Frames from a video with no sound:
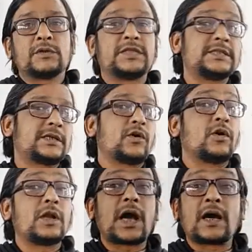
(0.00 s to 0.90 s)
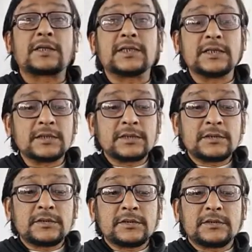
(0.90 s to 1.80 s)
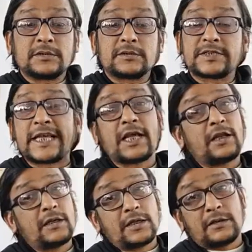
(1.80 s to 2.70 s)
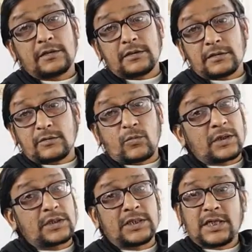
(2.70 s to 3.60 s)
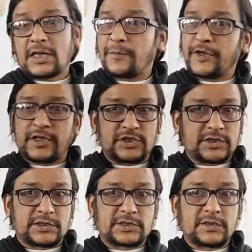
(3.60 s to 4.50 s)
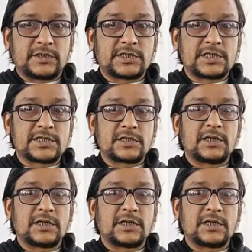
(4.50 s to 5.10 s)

These all are the single word communications. This is